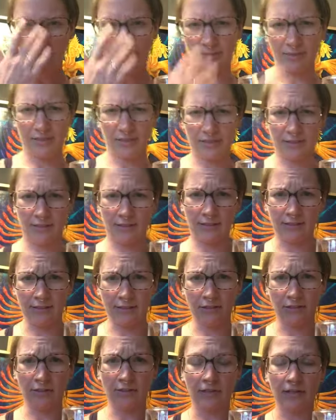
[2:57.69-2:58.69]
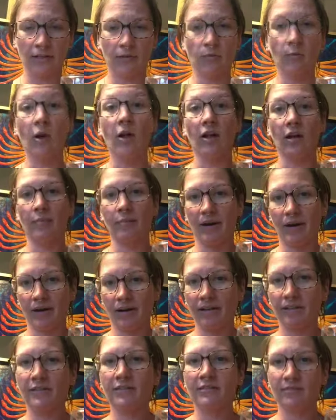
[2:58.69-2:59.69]
because it's literally, well,
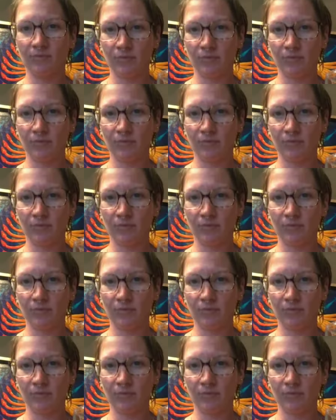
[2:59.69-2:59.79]
American